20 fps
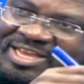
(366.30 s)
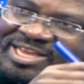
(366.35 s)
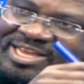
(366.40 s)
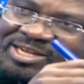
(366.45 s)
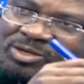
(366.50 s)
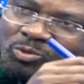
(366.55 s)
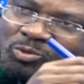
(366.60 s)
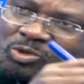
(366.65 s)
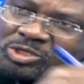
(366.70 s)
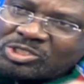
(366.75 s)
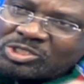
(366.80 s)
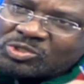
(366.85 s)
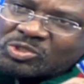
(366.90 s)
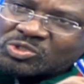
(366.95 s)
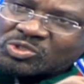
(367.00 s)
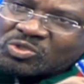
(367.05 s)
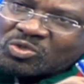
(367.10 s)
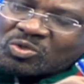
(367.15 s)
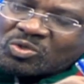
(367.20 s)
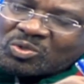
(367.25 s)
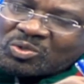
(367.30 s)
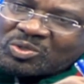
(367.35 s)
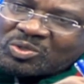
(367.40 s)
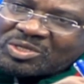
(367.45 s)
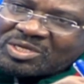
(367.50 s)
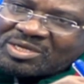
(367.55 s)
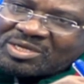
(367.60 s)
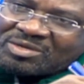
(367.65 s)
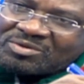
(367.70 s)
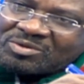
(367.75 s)
And what is also
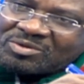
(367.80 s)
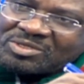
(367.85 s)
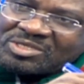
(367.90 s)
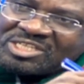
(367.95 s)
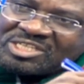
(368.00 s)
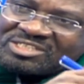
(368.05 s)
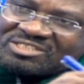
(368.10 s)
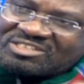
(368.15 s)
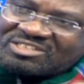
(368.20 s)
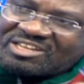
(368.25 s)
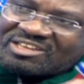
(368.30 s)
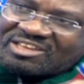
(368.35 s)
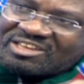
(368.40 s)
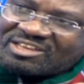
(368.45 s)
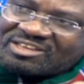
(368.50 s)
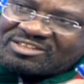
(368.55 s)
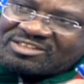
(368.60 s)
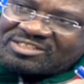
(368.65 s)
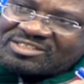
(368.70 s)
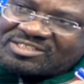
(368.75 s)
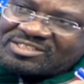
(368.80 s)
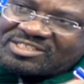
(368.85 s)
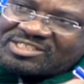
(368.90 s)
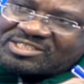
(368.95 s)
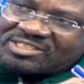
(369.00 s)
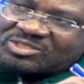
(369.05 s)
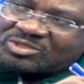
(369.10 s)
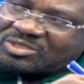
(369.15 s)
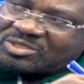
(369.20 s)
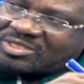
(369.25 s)
intriguing
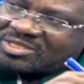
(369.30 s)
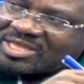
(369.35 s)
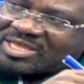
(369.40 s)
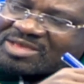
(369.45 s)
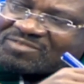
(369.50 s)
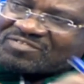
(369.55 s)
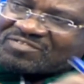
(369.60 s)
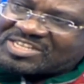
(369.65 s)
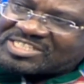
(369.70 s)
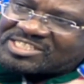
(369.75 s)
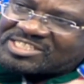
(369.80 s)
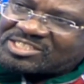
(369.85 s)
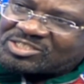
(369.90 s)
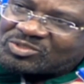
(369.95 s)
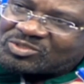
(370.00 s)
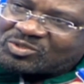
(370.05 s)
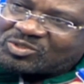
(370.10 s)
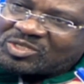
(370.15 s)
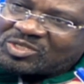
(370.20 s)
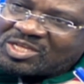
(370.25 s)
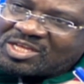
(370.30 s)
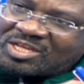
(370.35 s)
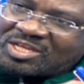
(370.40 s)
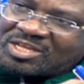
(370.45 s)
is the emphasis on